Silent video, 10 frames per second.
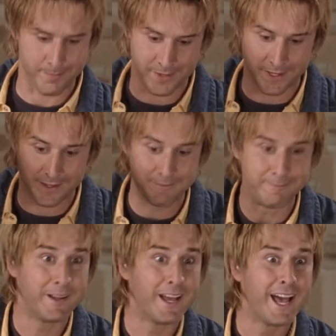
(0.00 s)
with James'
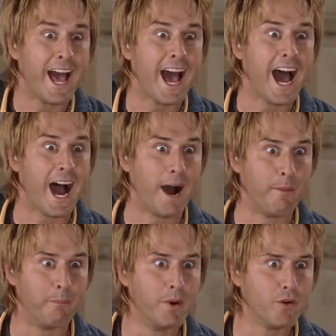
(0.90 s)
behavior, a call
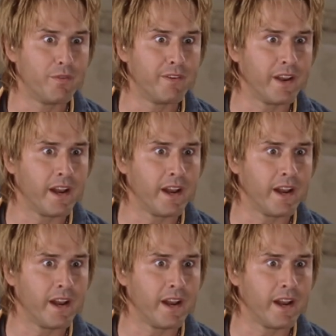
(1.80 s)
from Steph